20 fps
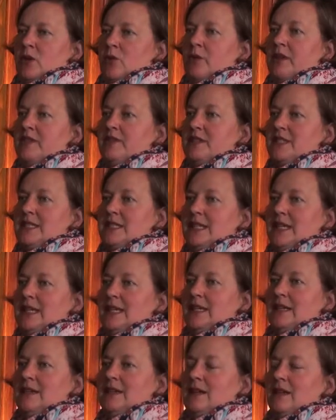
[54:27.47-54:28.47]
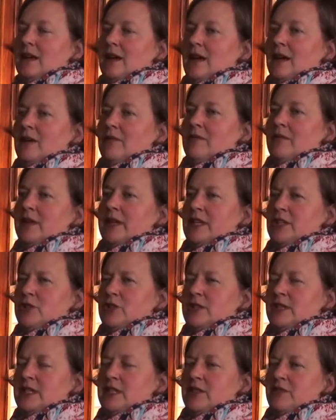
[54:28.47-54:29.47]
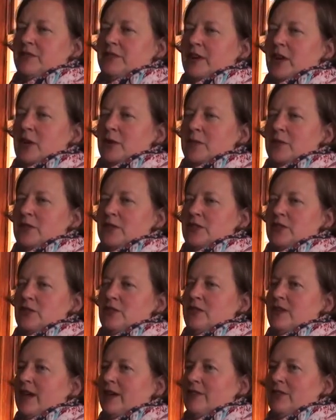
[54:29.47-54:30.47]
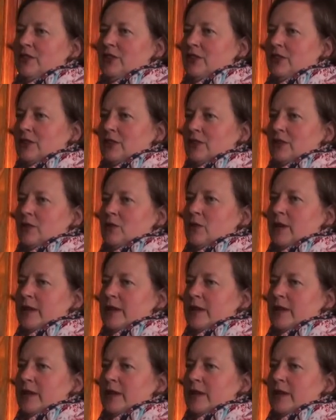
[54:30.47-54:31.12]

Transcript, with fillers: We've seen um, interested farmers who never